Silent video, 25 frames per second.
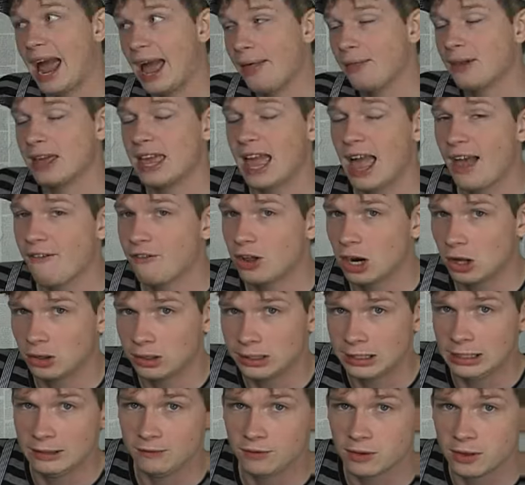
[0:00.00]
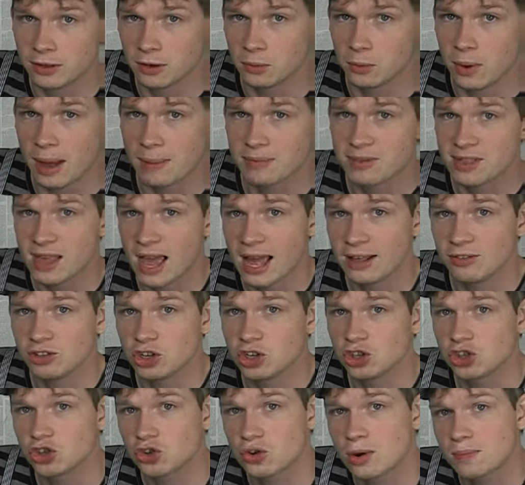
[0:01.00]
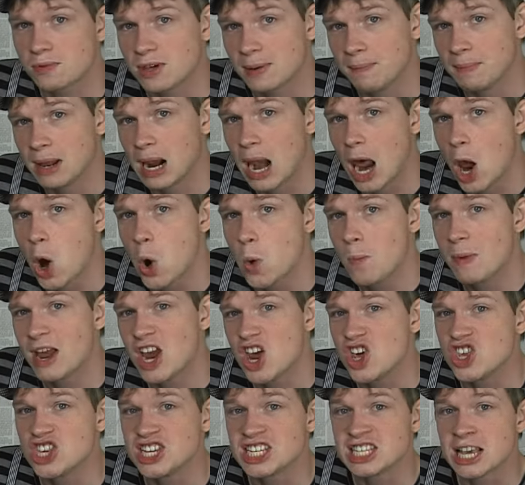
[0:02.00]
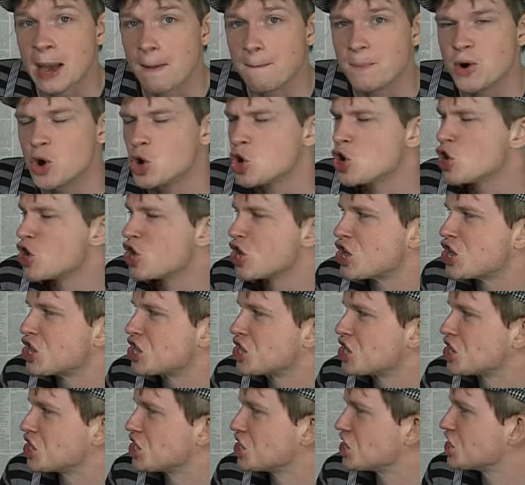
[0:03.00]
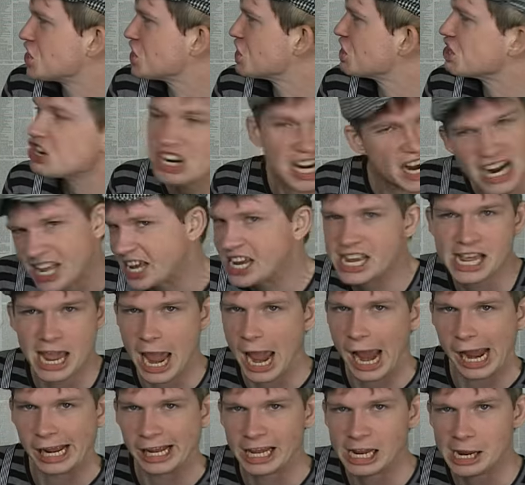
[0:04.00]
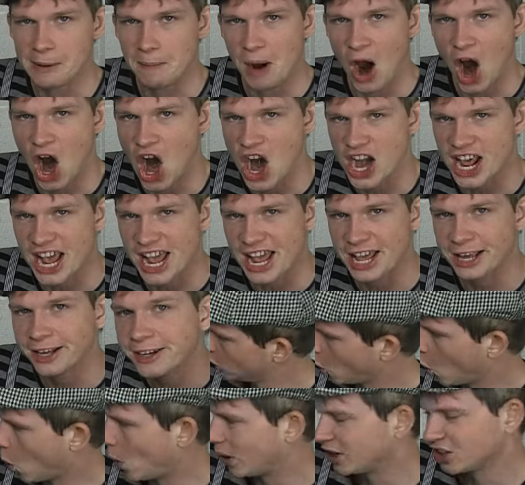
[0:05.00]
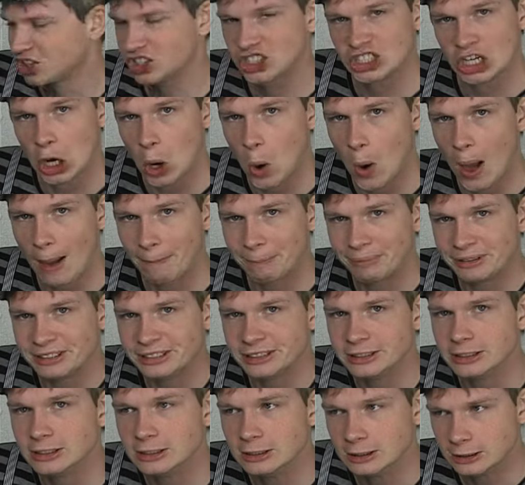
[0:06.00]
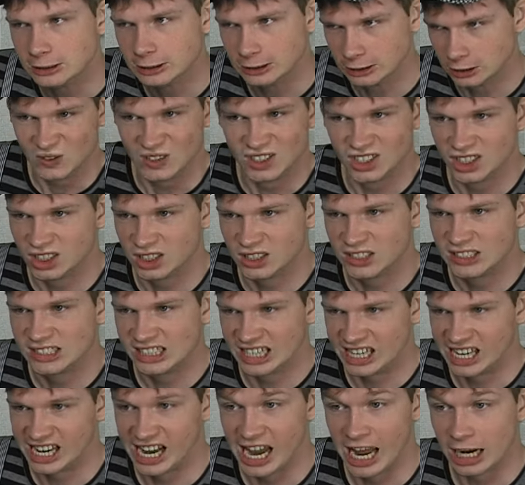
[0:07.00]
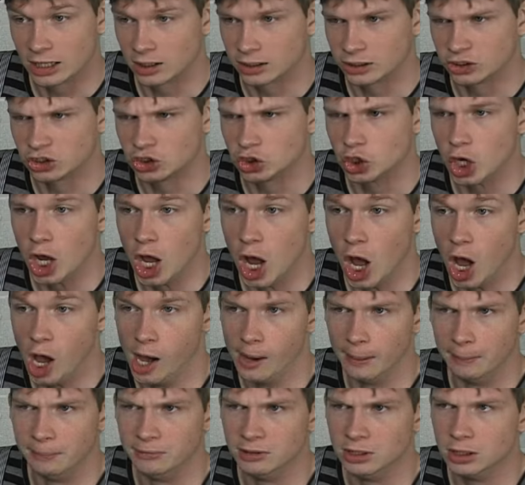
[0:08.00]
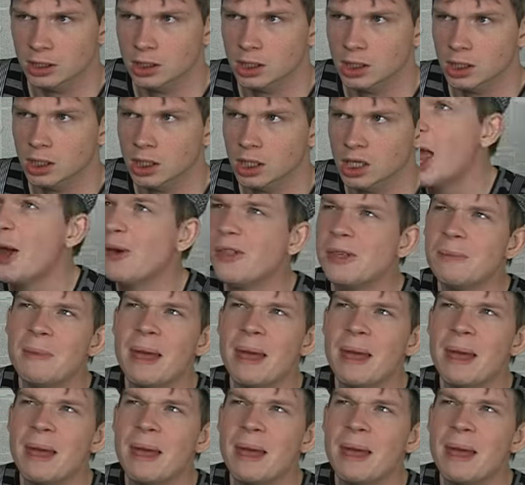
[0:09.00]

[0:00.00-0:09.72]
at the Gaff, and I'll leave the website in the description below because it's a pretty kinky party. I don't want to show up and get disturbed. Know the